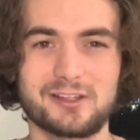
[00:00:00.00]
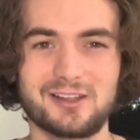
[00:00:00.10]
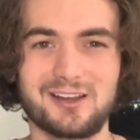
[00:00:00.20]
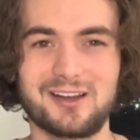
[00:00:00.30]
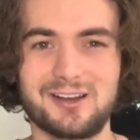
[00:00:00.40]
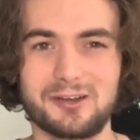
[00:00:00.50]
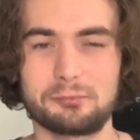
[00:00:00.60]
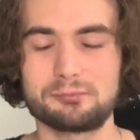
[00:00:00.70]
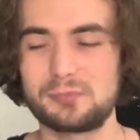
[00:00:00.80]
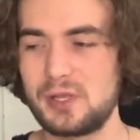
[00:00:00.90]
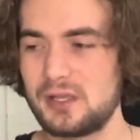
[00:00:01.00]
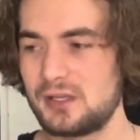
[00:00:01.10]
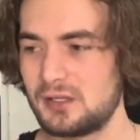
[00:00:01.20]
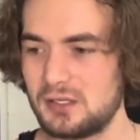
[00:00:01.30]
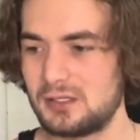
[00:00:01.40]

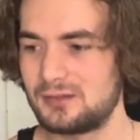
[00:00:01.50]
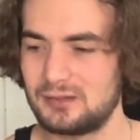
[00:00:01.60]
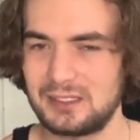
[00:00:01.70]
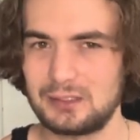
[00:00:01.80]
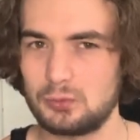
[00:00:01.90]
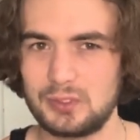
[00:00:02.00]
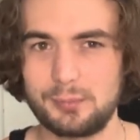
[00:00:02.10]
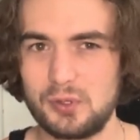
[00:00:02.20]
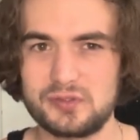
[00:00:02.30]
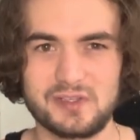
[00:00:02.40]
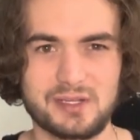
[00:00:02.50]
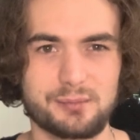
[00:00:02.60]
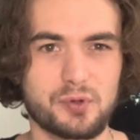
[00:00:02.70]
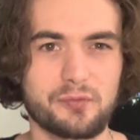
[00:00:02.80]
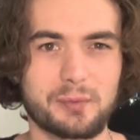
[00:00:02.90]
I don't want to post any
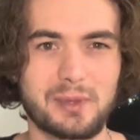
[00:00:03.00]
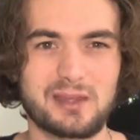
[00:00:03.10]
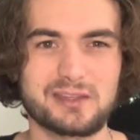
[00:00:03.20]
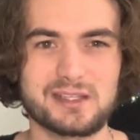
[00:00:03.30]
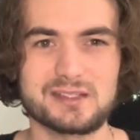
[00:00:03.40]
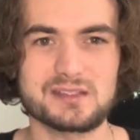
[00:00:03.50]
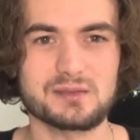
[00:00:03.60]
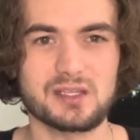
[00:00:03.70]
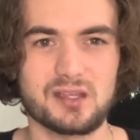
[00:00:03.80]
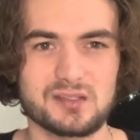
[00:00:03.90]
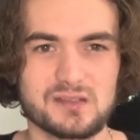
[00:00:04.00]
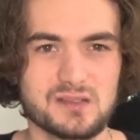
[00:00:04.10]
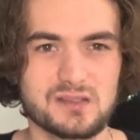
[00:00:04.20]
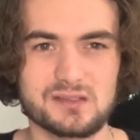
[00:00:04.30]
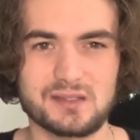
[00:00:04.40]
proof about this
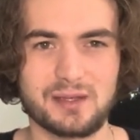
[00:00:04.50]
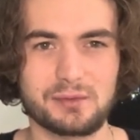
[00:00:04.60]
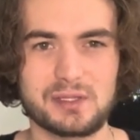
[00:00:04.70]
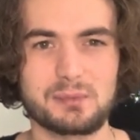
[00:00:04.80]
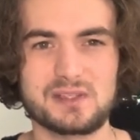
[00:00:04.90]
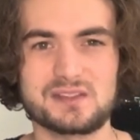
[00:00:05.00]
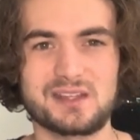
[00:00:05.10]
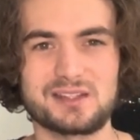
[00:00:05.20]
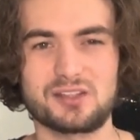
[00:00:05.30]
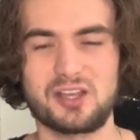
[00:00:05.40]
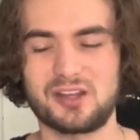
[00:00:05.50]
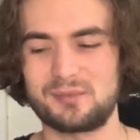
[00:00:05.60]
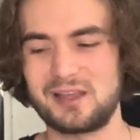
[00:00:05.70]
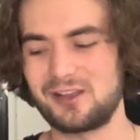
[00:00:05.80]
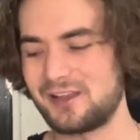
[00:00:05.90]
because it's not really the best thing to talk
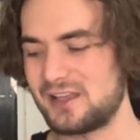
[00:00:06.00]
about.